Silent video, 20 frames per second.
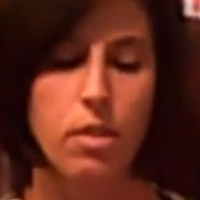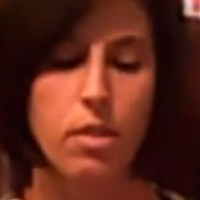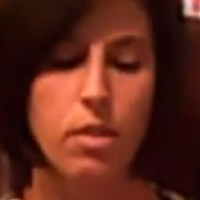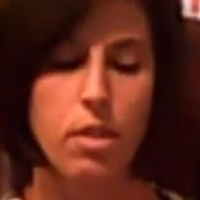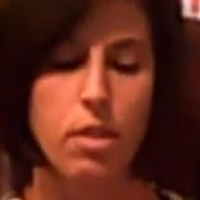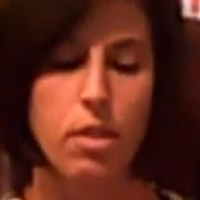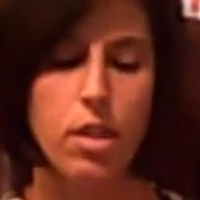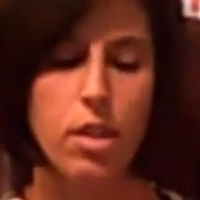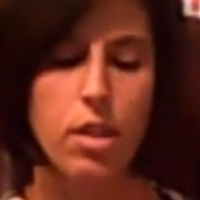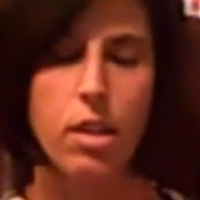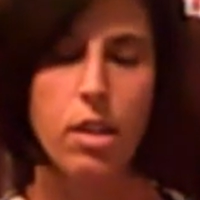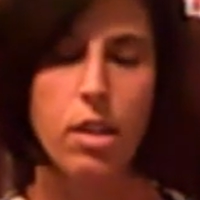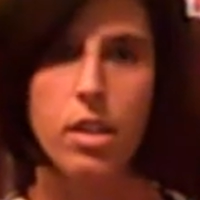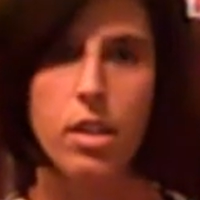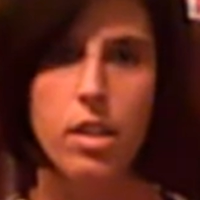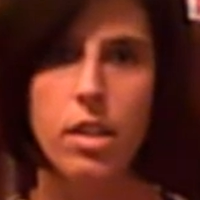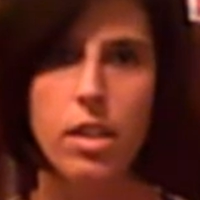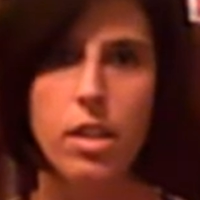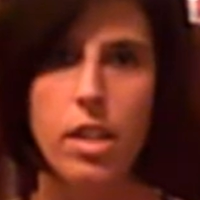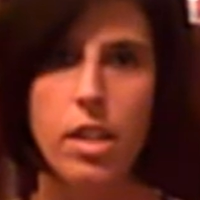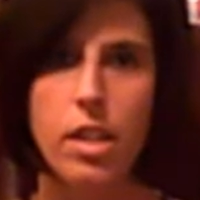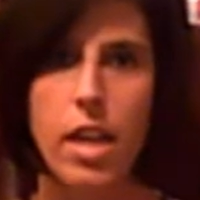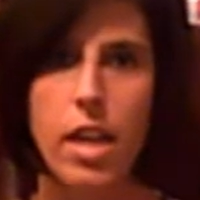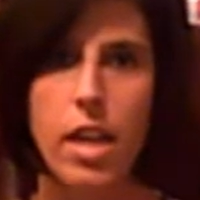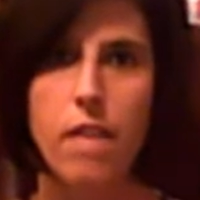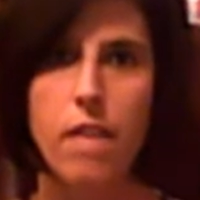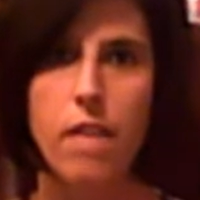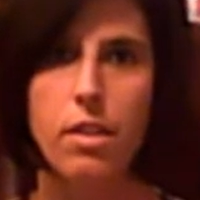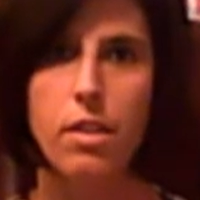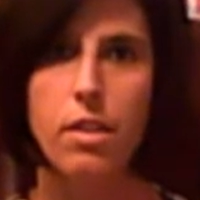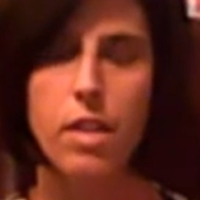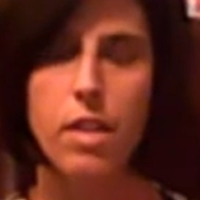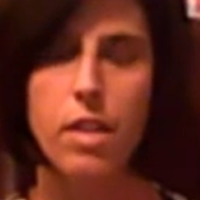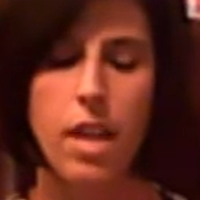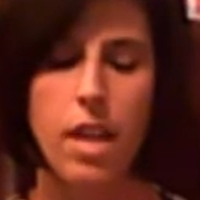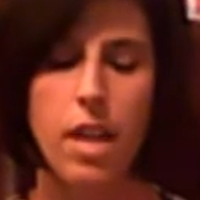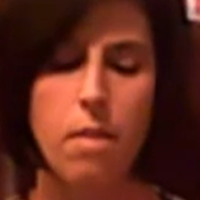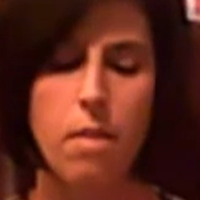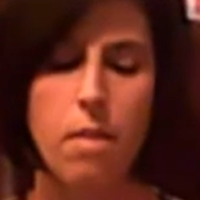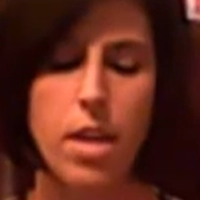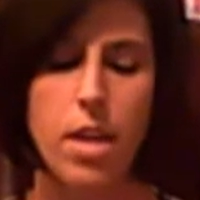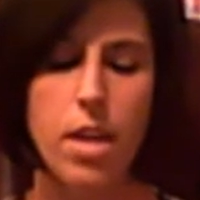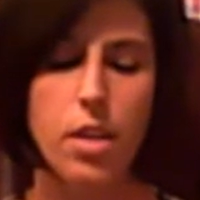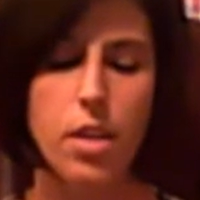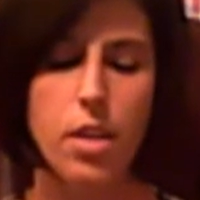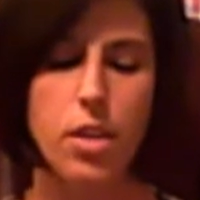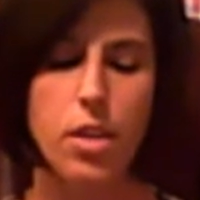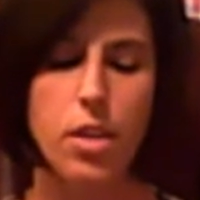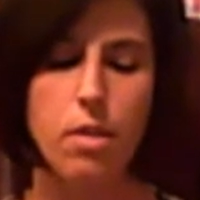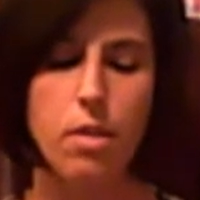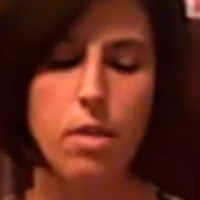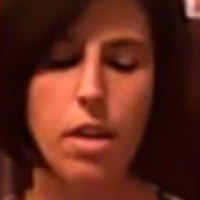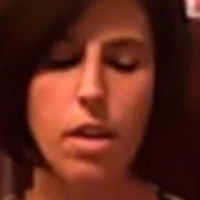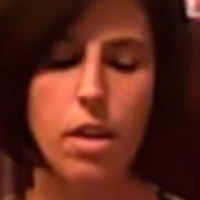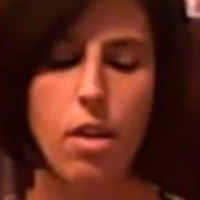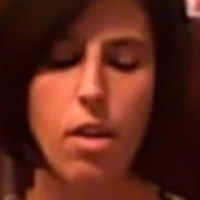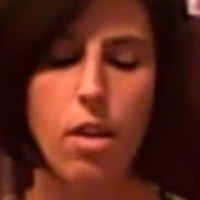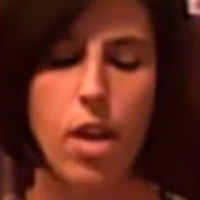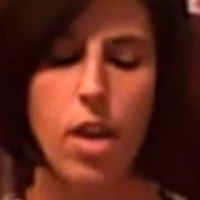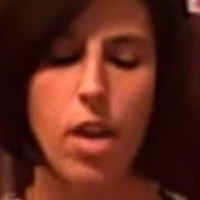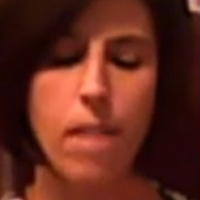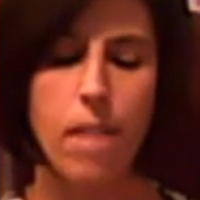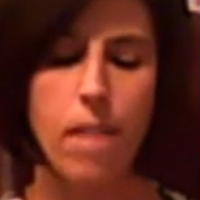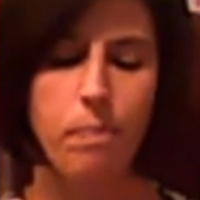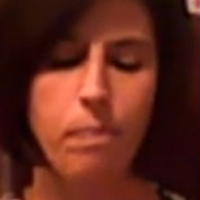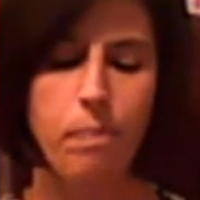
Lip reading: So I thought together today we could do an audit.